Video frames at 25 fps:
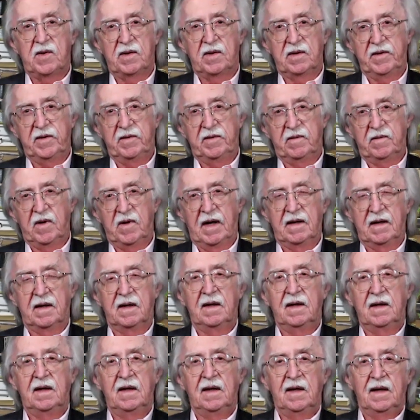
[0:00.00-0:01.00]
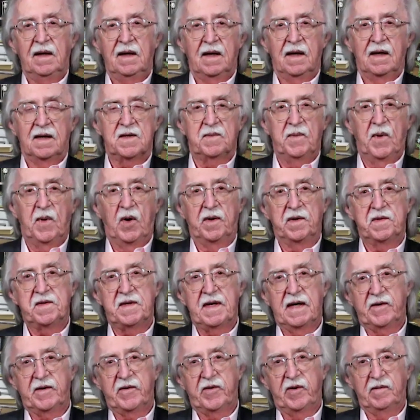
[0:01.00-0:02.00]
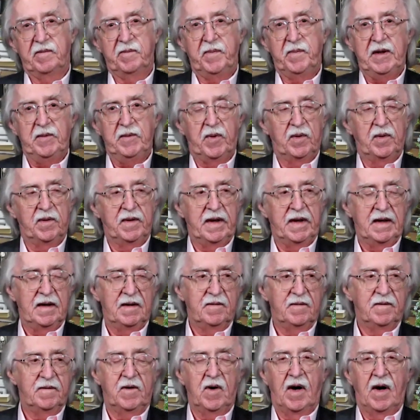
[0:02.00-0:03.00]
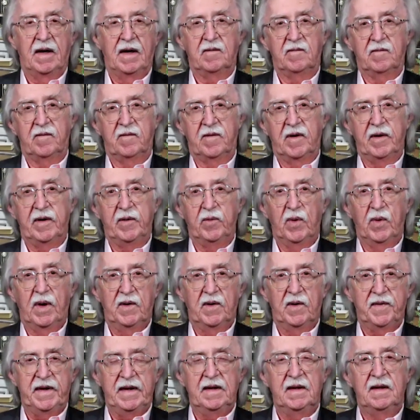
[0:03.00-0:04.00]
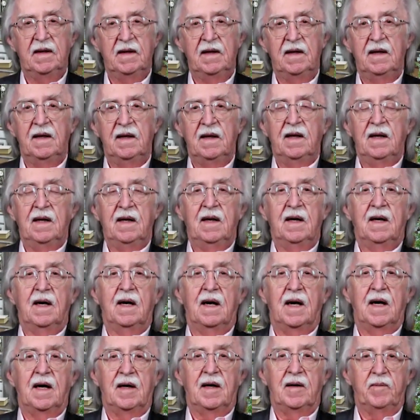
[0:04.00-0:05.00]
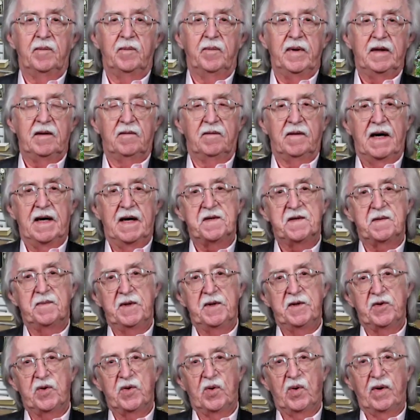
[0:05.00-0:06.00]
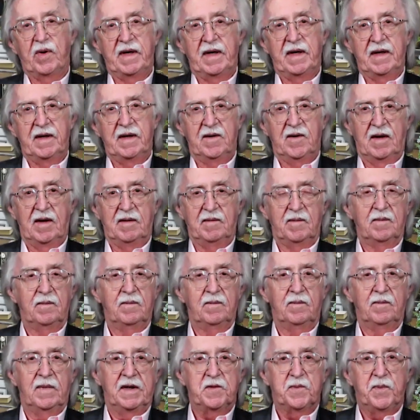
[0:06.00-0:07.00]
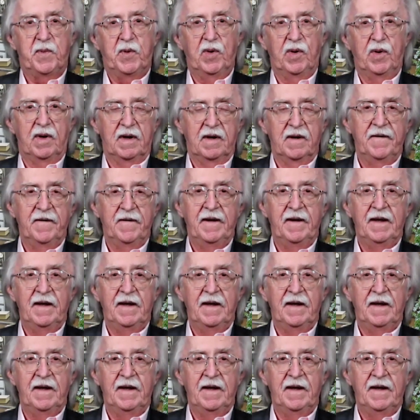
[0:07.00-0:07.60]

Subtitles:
you've got small sector of people that have gotten very wealthy, but the vast majority got much poorer.